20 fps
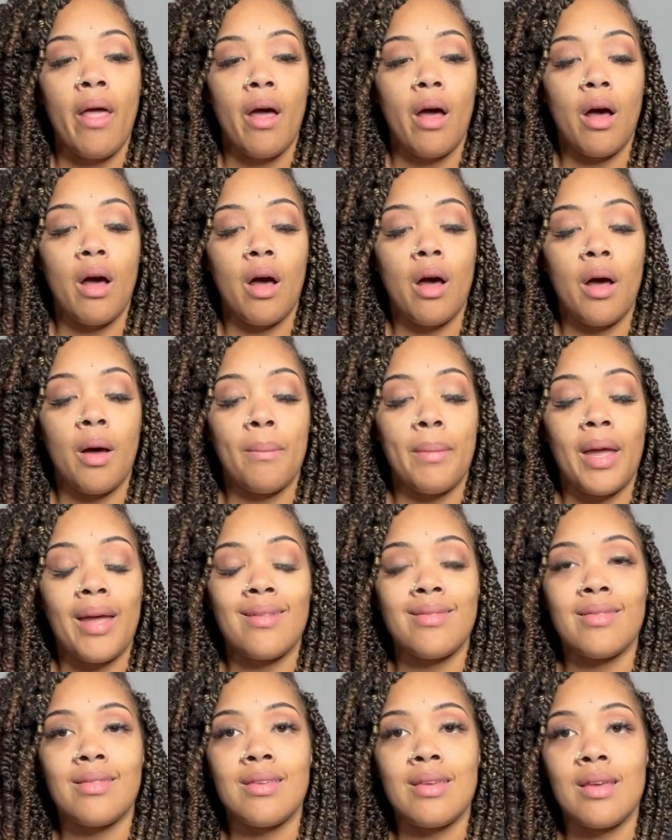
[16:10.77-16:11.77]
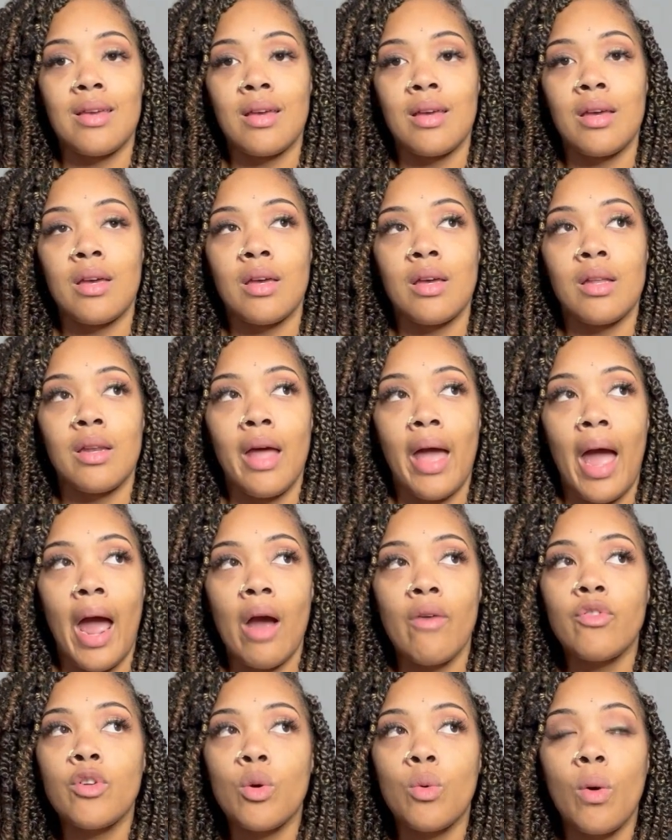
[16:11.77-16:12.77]
um, and then
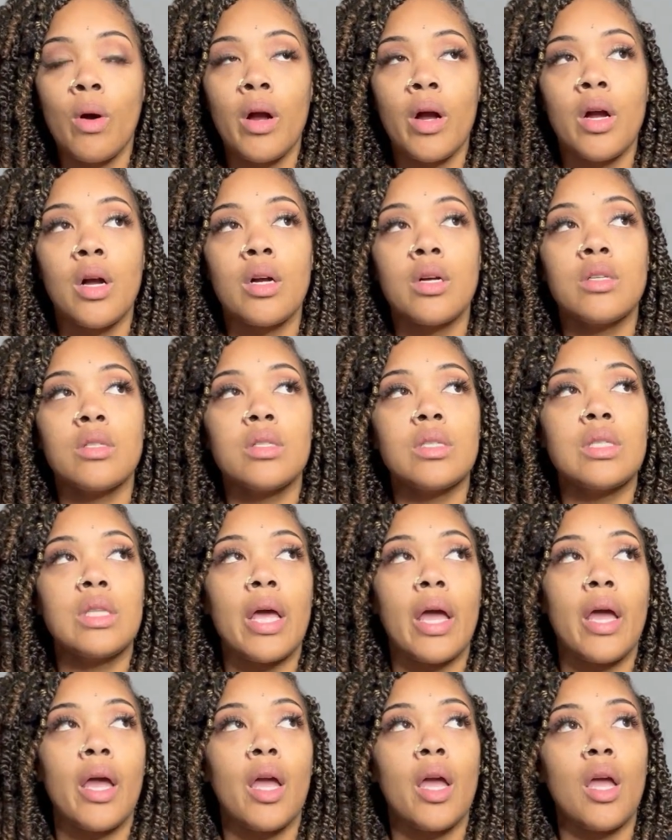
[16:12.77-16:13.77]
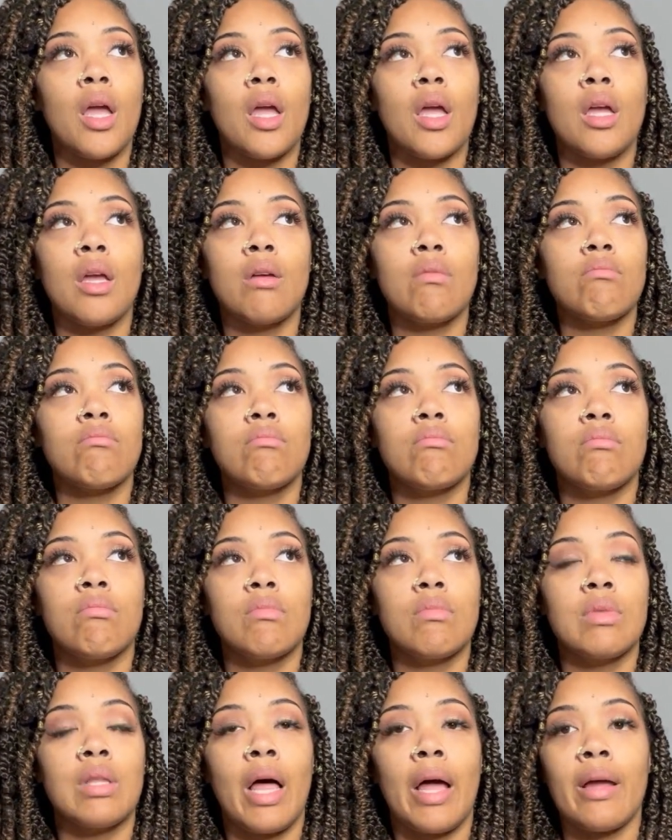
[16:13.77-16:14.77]
afterwards, they
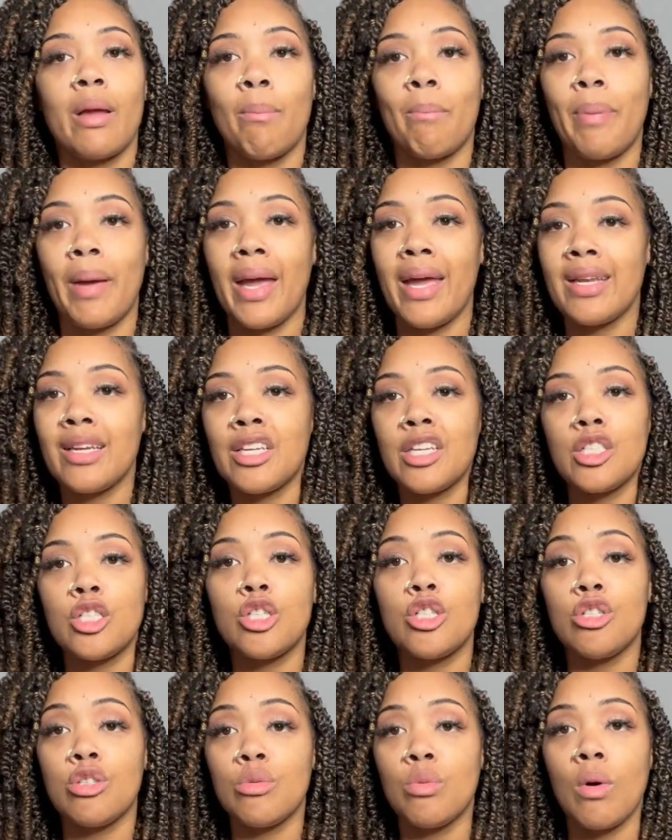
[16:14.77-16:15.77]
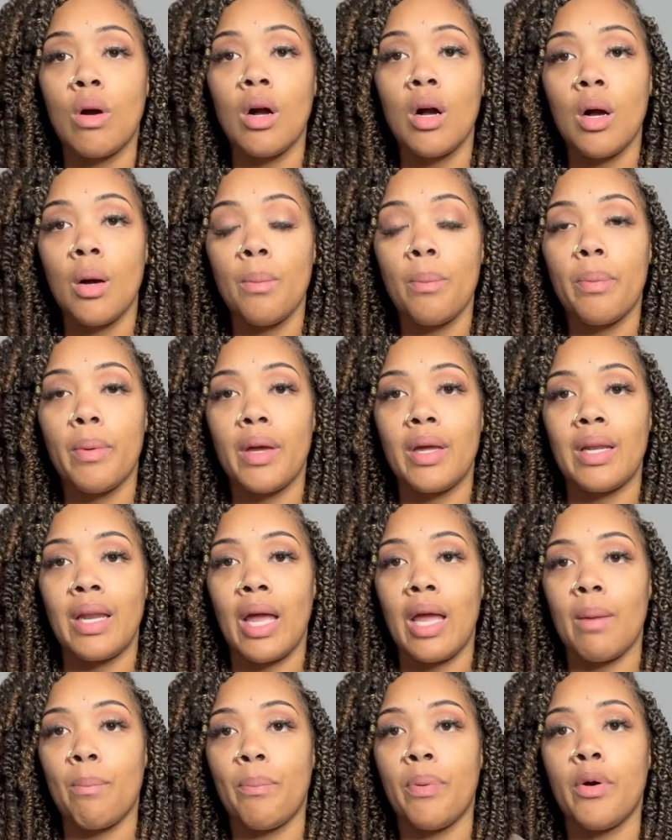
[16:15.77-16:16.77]
like bandage you up and
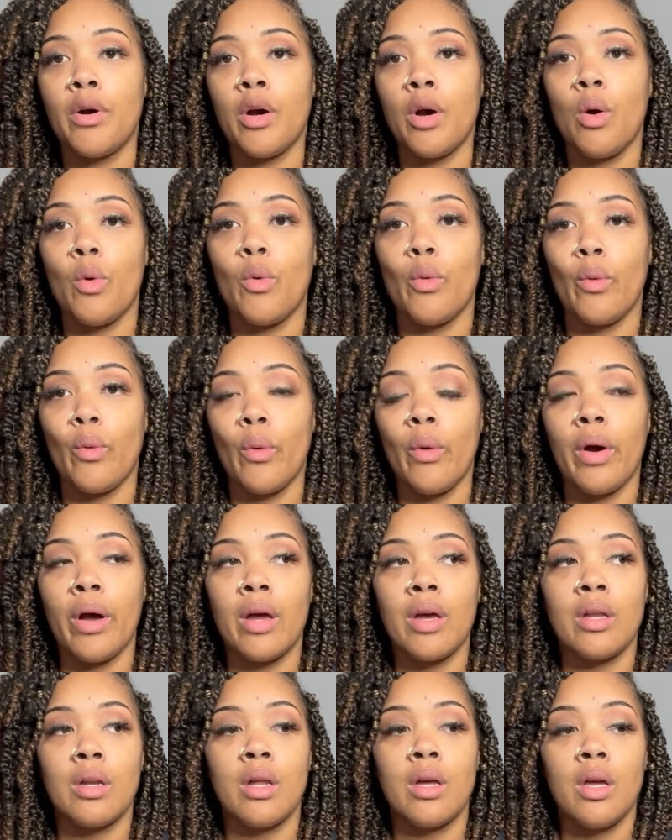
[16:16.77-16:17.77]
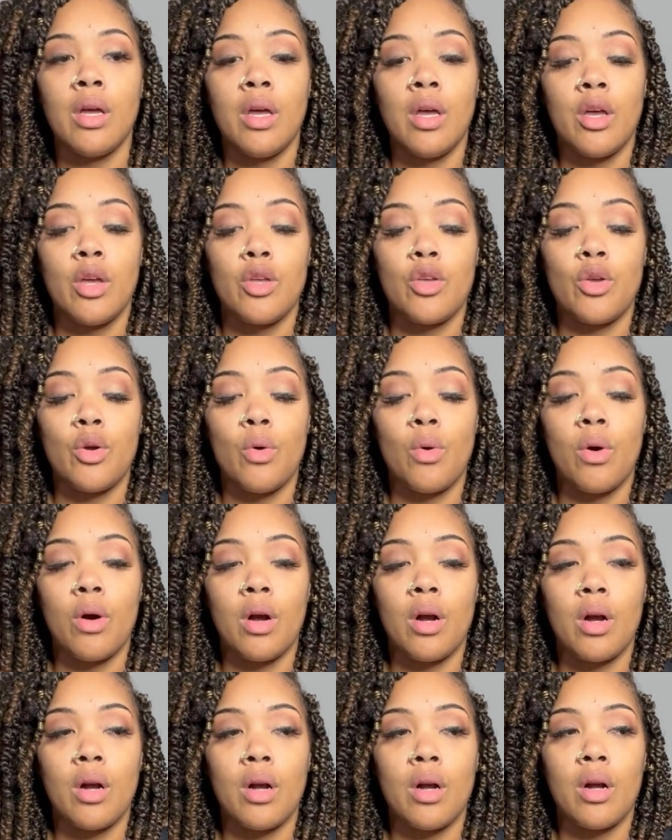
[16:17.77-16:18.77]
they put on
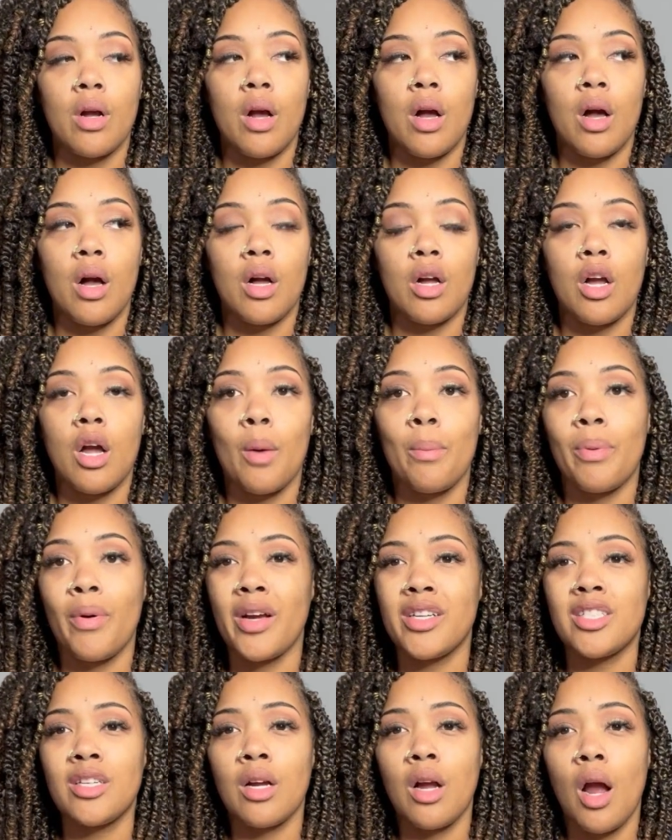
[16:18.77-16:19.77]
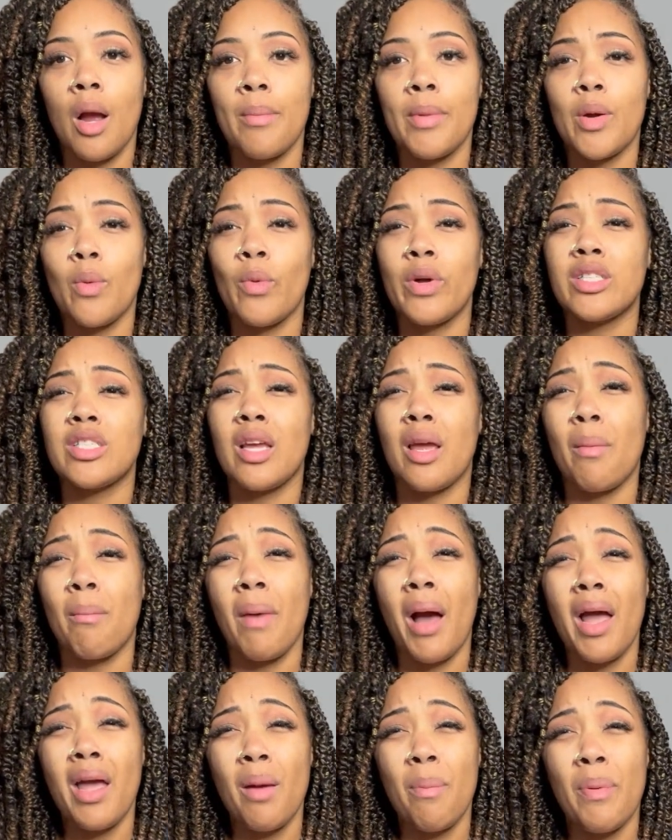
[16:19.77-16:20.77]
your uh, compression garment, which in
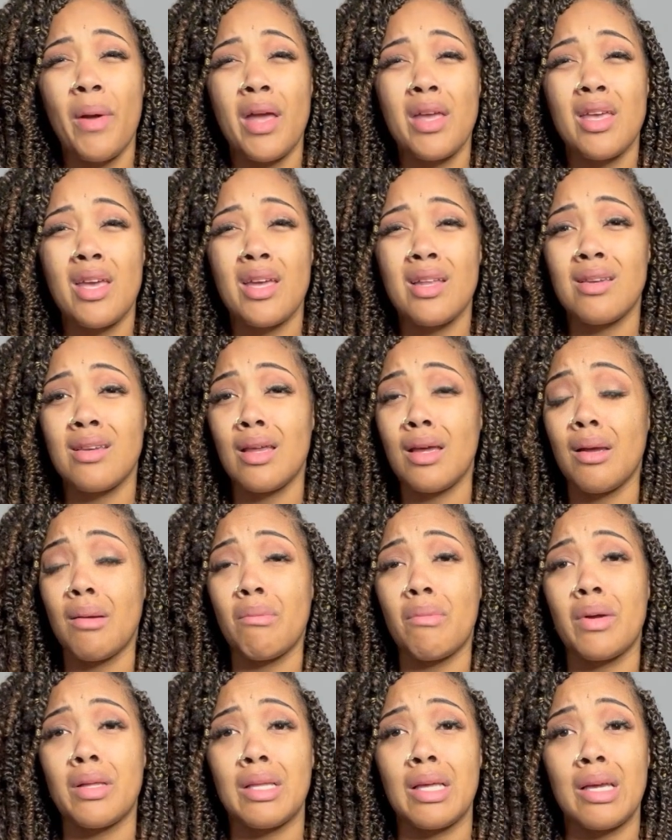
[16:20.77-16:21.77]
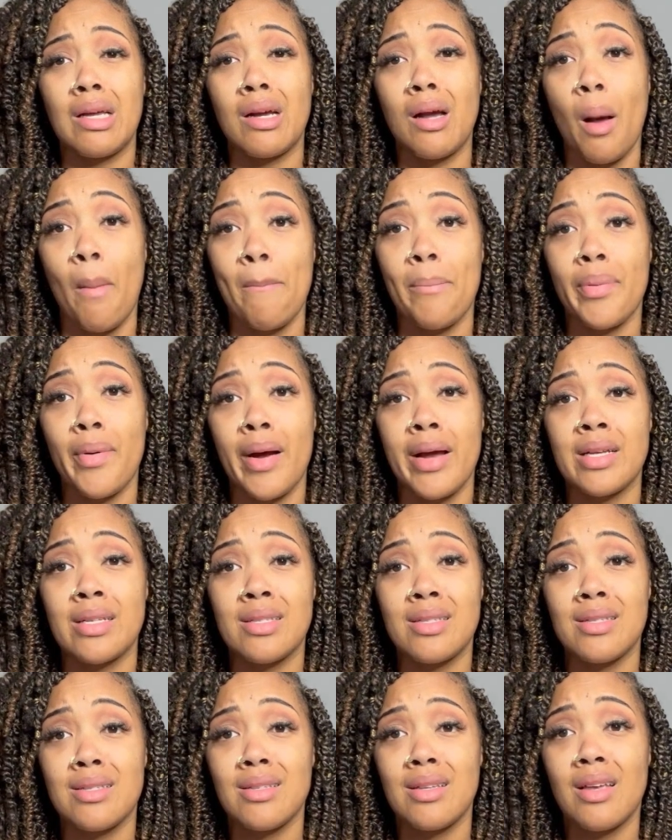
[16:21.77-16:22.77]
my opinion didn't really
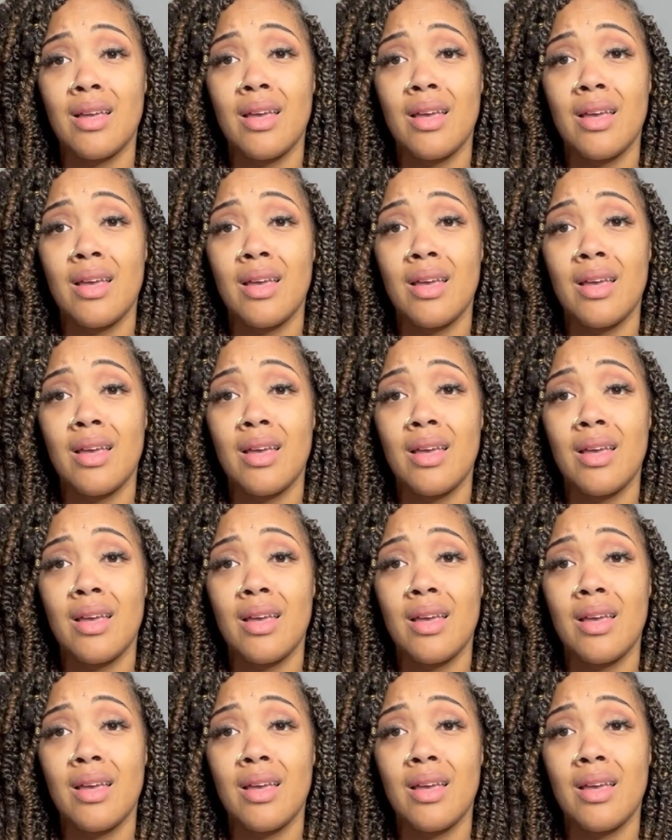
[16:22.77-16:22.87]
compress